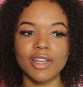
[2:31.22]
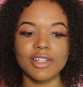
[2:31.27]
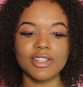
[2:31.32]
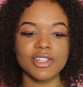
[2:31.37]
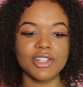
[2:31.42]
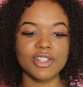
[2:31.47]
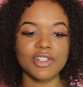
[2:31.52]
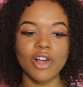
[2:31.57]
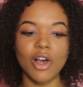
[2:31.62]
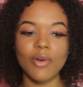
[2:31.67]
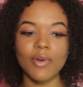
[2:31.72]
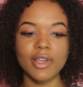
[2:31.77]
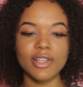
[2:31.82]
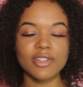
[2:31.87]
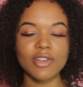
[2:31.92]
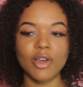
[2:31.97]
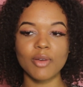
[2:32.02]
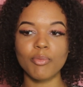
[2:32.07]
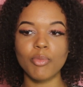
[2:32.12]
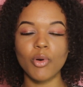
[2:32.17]
she's
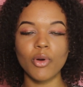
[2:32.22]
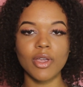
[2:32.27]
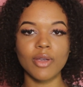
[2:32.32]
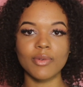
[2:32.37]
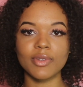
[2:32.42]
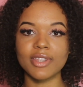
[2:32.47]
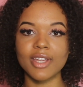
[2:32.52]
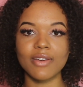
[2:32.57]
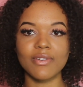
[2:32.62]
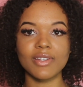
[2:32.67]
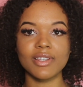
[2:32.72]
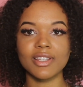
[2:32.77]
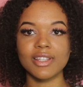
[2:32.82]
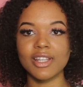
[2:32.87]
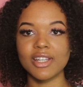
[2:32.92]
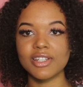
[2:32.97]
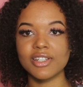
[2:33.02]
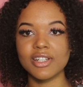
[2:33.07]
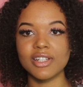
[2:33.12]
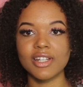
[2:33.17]
always on point with everything
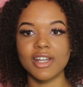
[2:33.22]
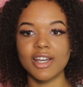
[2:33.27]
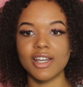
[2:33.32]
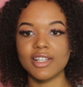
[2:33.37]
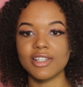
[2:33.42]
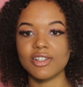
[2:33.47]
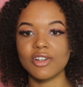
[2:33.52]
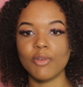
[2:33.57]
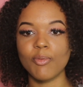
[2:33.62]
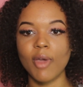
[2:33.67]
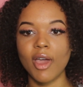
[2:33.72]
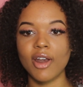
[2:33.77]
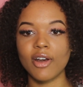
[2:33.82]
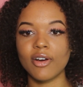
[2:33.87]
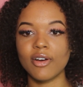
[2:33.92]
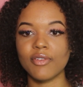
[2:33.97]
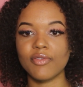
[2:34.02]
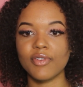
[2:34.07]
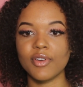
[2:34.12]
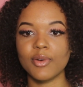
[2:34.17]
that she does, no
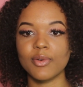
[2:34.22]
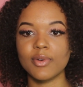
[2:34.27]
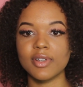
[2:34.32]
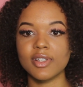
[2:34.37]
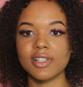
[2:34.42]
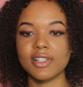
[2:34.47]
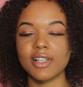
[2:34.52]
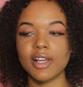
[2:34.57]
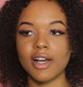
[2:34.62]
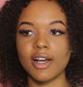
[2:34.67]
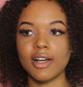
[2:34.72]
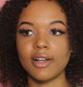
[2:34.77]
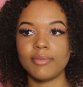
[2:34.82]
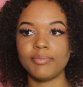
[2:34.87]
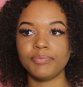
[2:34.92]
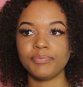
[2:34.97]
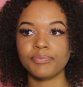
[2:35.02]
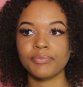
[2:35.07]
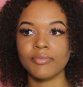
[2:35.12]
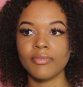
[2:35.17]
matter if it was.
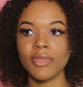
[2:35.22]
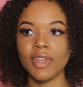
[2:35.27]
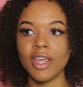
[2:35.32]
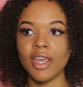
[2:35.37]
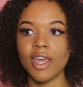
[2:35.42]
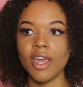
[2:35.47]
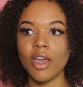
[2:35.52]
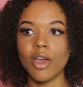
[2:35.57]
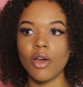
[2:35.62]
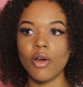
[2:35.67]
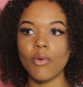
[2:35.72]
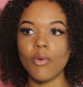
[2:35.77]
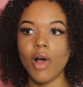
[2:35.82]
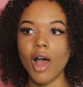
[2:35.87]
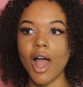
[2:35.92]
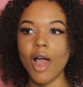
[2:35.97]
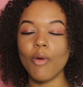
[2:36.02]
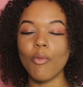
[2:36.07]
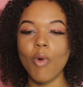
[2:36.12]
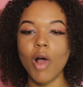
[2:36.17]
Um, well,
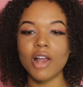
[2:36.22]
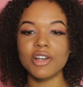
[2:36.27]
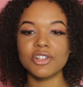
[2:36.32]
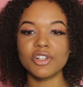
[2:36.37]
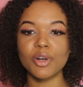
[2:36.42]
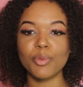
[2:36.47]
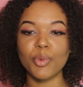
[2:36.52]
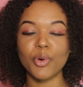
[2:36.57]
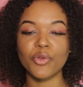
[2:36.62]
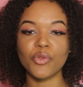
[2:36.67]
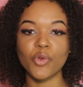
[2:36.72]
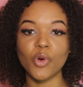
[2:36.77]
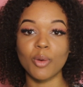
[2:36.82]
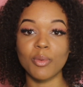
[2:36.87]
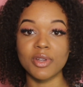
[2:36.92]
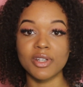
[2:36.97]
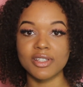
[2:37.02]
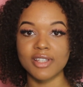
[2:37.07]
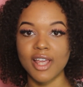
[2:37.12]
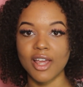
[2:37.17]
I watched her
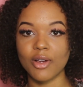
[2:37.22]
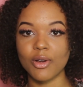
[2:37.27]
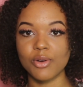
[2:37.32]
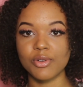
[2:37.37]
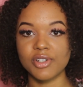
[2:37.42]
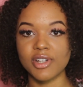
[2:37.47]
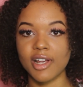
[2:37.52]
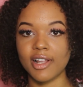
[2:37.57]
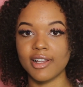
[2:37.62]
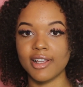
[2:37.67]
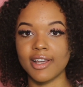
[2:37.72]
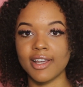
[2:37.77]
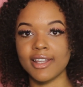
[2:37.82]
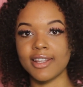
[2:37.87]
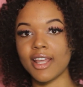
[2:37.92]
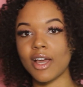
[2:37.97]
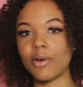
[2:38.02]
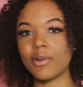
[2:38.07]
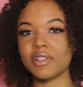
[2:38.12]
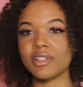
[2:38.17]
performance at Coachella,
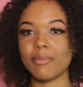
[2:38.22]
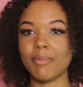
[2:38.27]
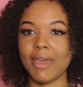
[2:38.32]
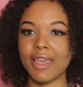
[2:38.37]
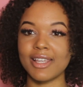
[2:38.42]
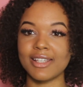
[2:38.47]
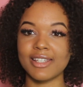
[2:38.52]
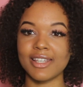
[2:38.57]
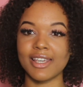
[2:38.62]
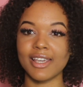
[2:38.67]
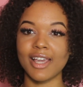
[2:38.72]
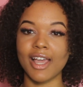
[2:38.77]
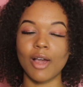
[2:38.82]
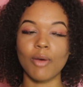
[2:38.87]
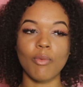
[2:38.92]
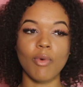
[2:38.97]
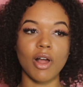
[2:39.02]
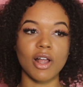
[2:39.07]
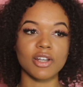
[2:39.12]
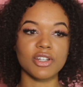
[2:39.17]
and that was amazing. I
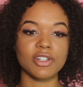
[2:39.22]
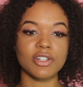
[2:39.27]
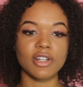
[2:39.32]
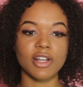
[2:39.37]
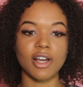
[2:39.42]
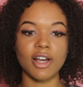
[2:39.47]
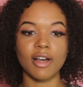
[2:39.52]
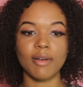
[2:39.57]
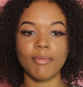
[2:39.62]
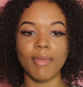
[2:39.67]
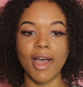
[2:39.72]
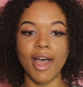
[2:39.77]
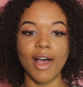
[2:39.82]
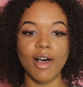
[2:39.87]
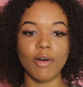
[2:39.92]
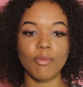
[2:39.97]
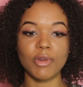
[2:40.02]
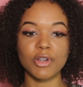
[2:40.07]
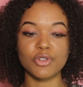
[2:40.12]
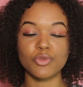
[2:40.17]
watched um,
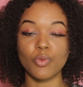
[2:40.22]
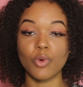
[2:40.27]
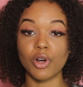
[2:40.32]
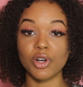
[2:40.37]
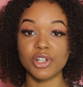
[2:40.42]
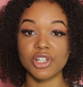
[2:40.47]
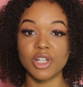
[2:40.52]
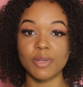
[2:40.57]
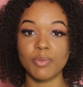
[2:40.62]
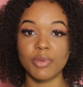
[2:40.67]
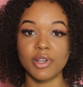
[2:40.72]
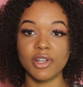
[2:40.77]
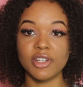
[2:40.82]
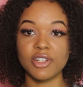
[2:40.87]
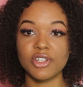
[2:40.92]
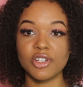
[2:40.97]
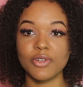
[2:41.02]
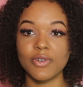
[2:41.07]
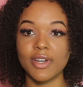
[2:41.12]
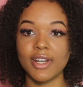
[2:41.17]
how much work she put
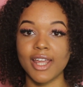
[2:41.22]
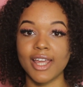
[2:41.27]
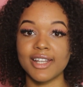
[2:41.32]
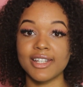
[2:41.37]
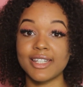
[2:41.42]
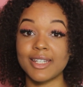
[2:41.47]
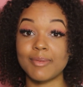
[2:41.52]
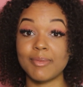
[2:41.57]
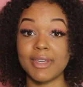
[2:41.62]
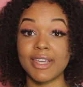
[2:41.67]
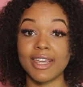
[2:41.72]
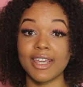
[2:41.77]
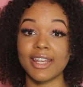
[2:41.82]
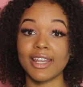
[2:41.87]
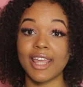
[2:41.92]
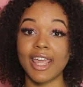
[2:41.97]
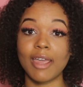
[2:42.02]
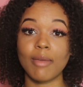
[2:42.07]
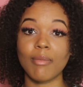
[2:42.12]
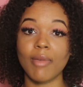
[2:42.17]
into it, and to me,
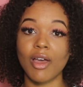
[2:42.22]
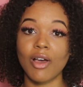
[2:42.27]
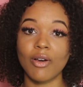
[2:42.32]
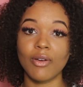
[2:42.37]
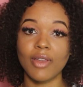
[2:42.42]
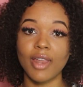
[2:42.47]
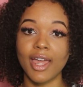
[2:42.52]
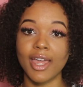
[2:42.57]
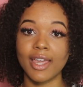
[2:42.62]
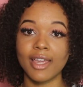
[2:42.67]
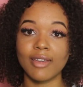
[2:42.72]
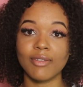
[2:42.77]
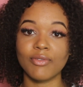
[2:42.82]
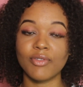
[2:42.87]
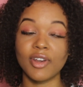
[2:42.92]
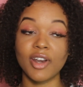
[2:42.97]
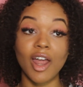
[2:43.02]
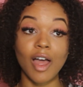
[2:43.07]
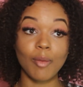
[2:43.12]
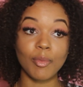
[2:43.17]
it came out like
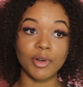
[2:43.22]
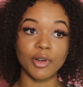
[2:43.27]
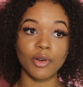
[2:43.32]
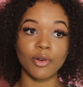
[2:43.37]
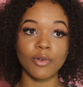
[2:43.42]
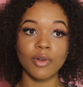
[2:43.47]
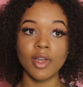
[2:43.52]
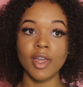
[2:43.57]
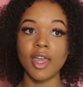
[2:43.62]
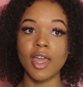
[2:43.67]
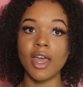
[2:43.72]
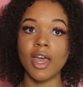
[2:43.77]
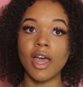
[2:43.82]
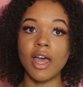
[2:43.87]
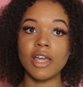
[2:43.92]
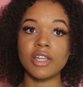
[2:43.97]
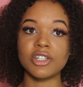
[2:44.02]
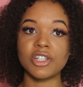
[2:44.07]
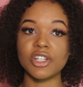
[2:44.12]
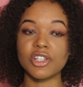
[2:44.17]
phenomenal.
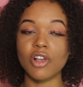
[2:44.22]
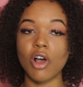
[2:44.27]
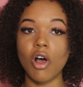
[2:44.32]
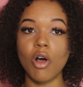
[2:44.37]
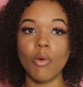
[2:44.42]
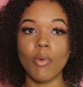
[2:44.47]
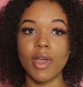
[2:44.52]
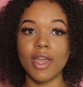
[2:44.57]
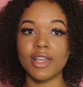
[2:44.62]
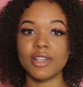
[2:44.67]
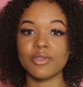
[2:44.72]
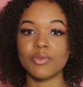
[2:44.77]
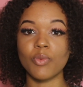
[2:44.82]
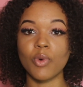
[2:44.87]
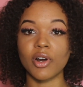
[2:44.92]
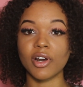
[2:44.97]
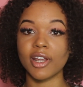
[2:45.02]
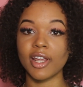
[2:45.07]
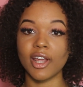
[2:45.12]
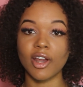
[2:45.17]
She's always
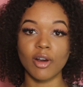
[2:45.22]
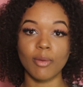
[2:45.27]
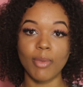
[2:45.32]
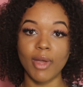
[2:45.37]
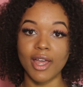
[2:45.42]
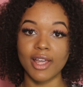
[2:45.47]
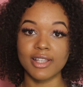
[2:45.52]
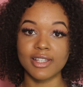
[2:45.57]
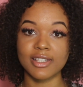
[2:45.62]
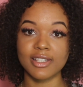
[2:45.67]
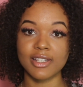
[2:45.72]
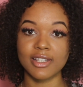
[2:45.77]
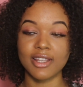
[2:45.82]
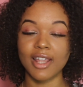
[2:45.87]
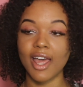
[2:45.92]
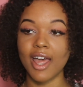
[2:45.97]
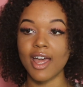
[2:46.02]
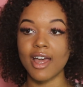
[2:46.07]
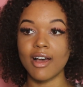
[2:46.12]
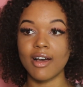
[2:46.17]
working her best.
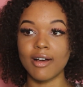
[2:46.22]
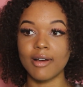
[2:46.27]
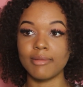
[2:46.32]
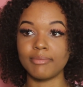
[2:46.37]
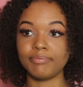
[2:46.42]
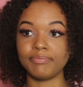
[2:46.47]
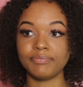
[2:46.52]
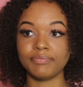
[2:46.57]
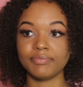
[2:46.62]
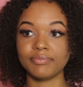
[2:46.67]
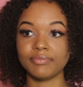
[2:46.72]
That um,